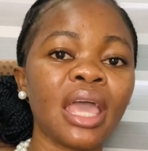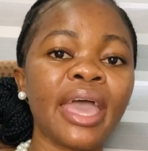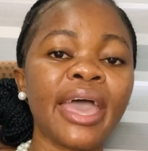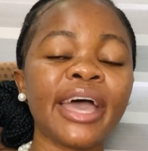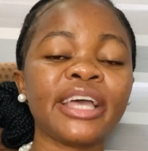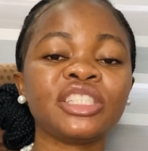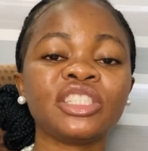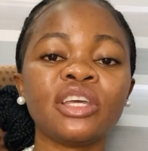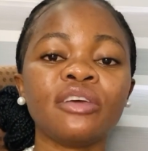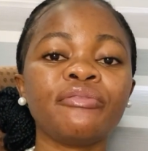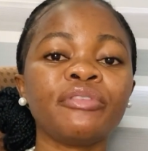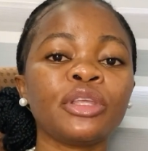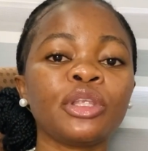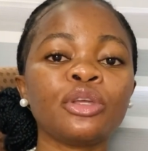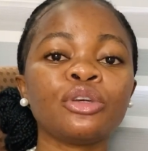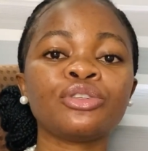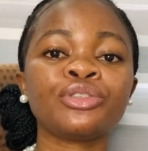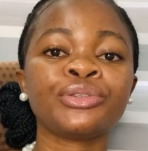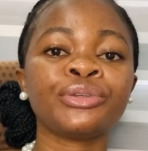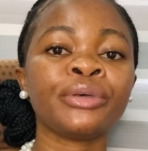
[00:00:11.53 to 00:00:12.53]
I share
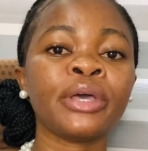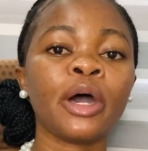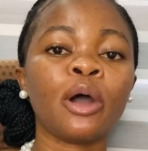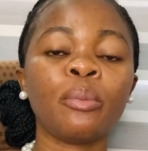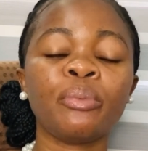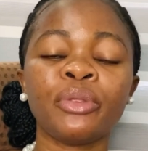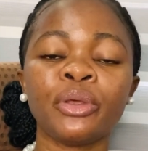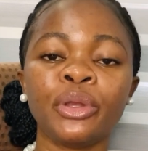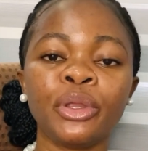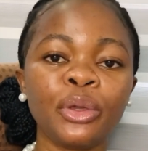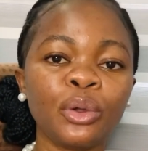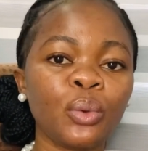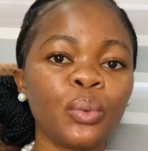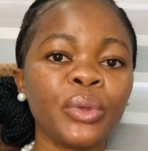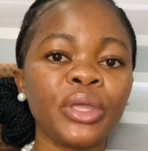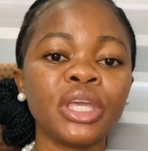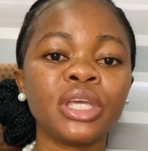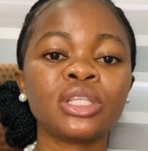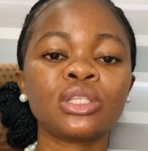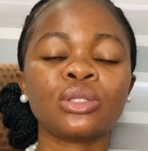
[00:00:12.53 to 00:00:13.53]
videos to help the
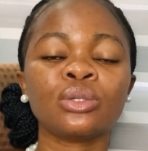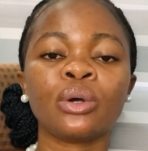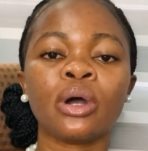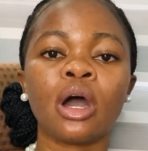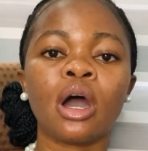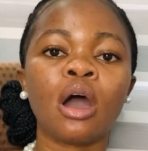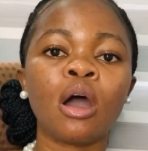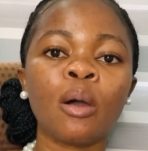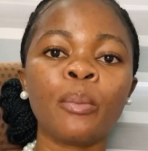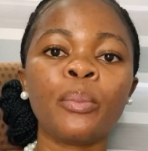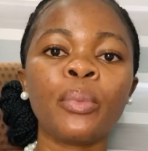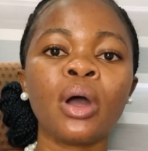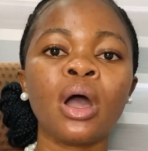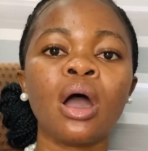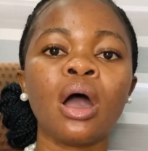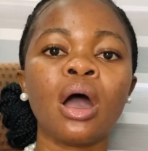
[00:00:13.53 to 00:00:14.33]
newbies, to help